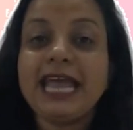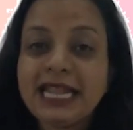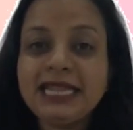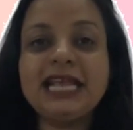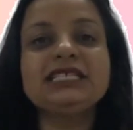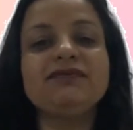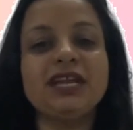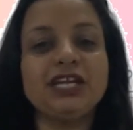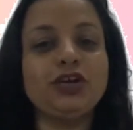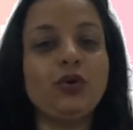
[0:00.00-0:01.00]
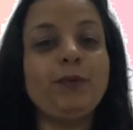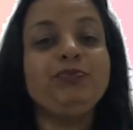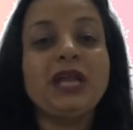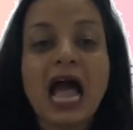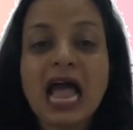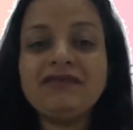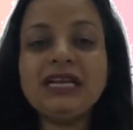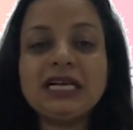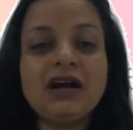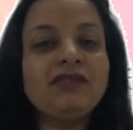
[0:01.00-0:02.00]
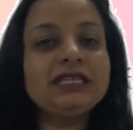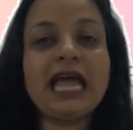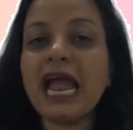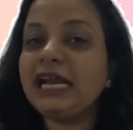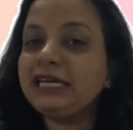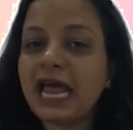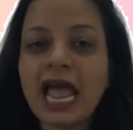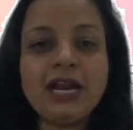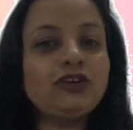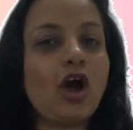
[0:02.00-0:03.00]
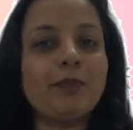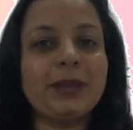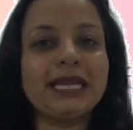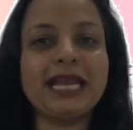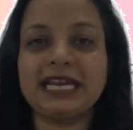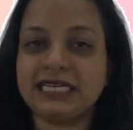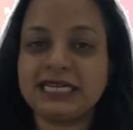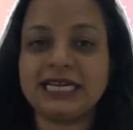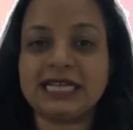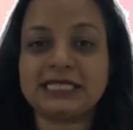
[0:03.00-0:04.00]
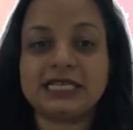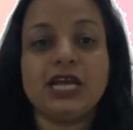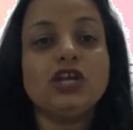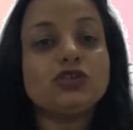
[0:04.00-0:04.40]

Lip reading: In this video, I will cover the entire topic in details.